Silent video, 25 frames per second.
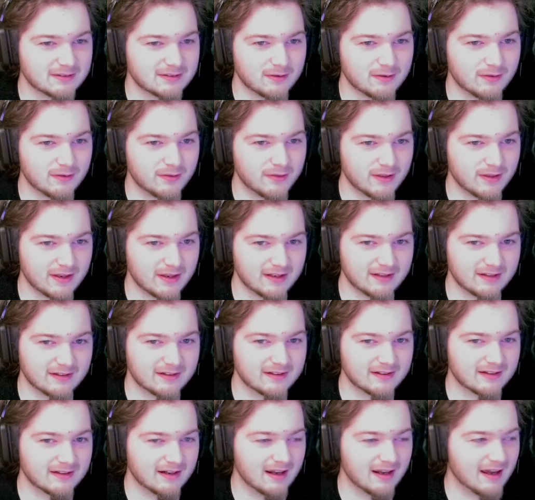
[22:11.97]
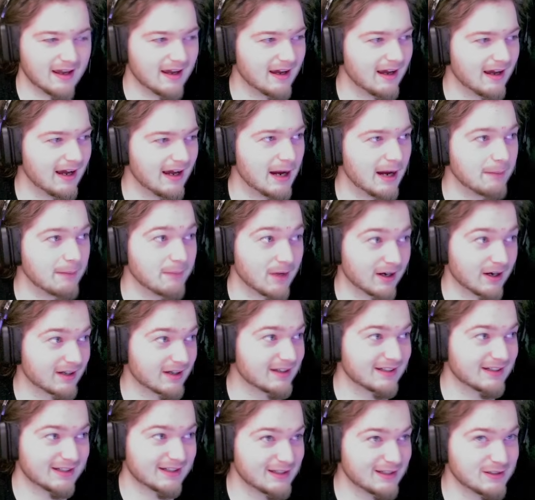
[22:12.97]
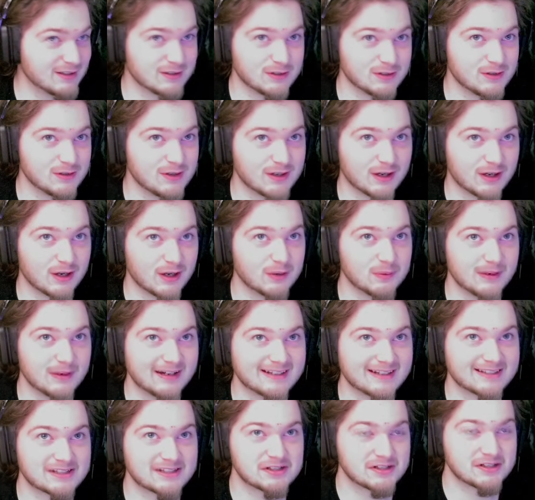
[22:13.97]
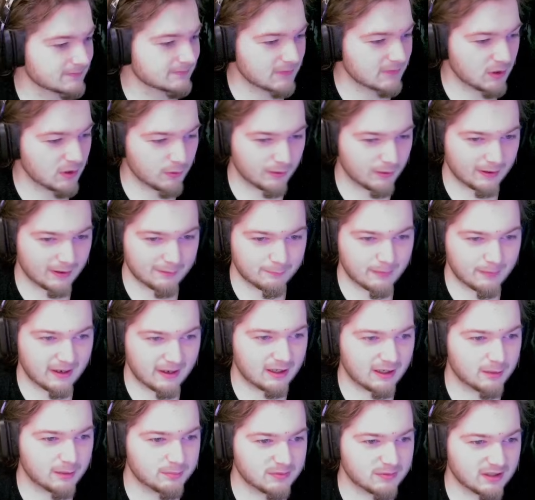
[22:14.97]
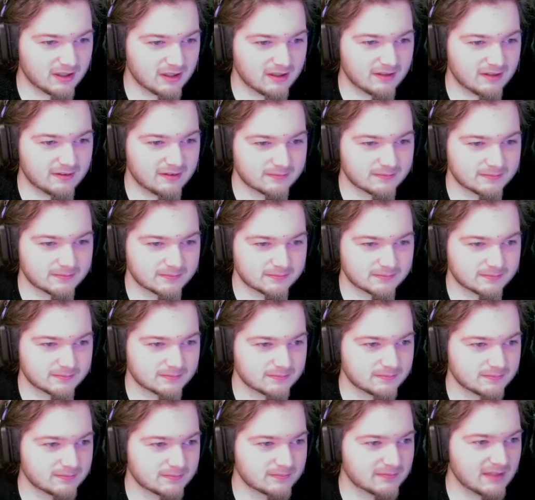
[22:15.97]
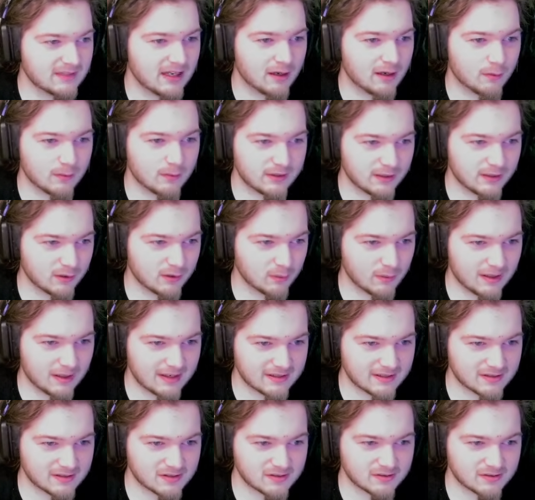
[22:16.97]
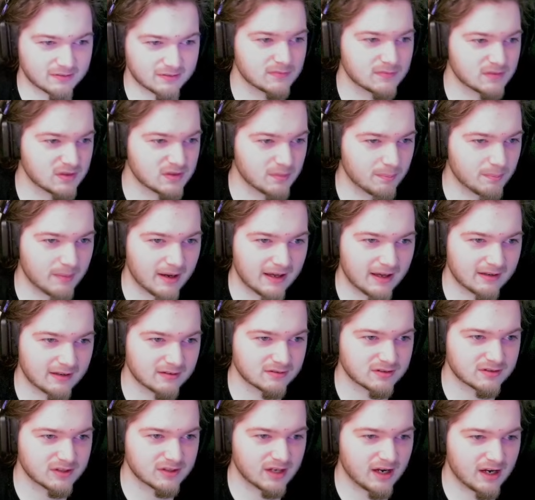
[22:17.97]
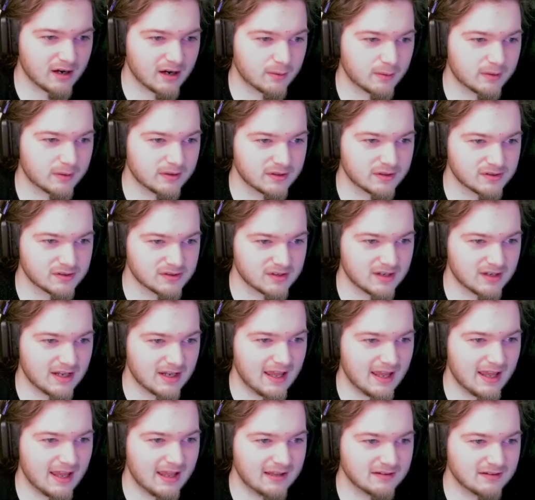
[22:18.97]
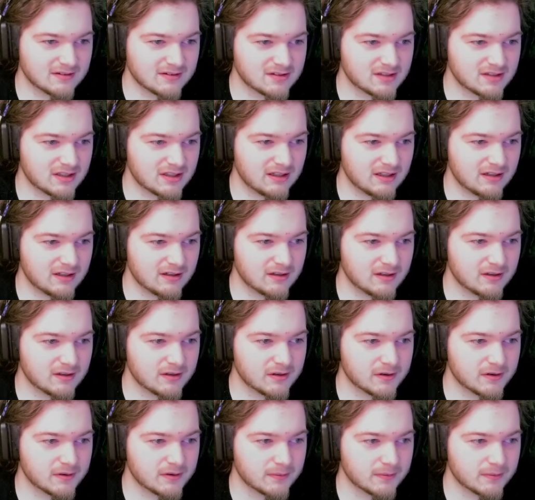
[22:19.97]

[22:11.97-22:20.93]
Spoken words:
then I'm not gonna continue to go west. Okay, backup done. Now we go west. The battle tower, there's an ent here.